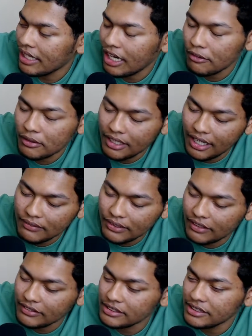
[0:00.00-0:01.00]
hour
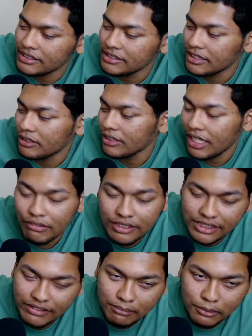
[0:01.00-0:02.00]
after I was getting settled, and I
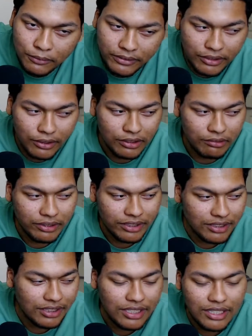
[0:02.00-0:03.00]
wasn't even moved in all the way,